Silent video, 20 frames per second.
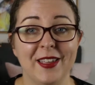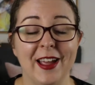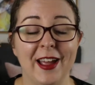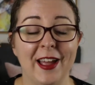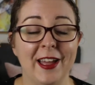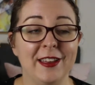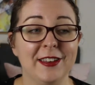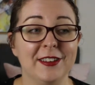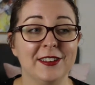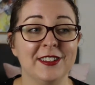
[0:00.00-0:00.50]

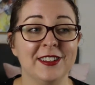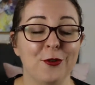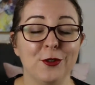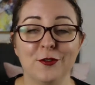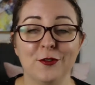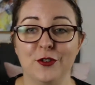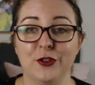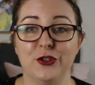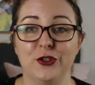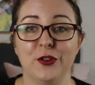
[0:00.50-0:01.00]
And all
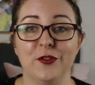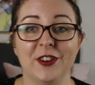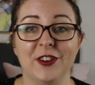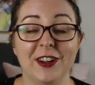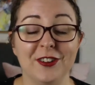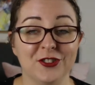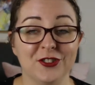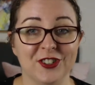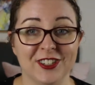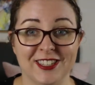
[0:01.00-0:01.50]
of the
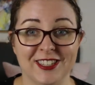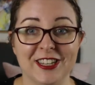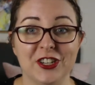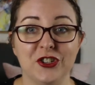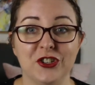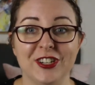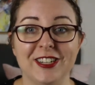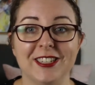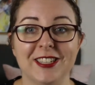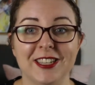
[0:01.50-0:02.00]
juveniles just think
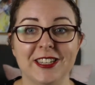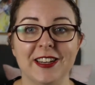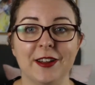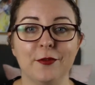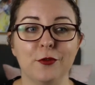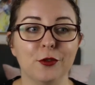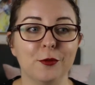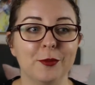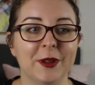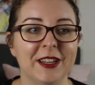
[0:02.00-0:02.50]
she is the
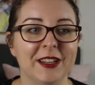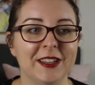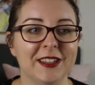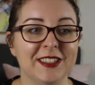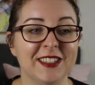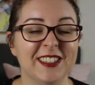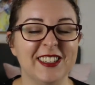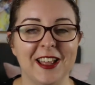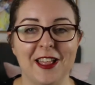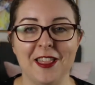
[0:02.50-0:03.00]
devil
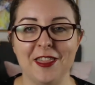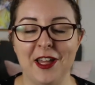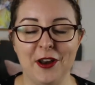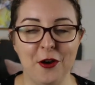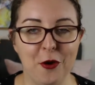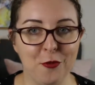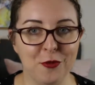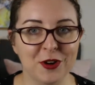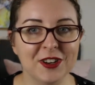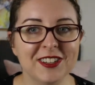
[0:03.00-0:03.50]
because they
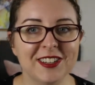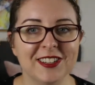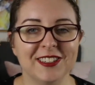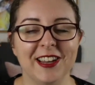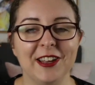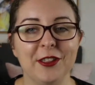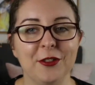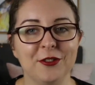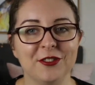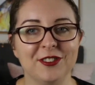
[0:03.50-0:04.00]
don't want to
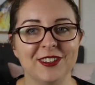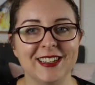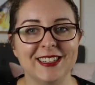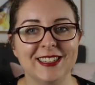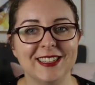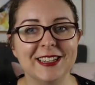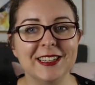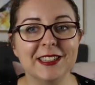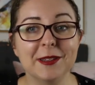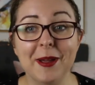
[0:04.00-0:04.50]
say those nice
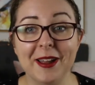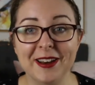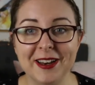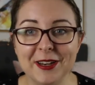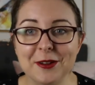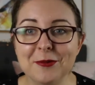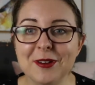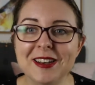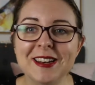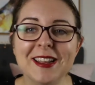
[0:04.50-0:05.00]
things about
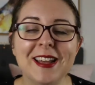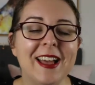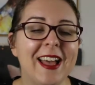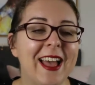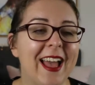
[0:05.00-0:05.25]
anyone.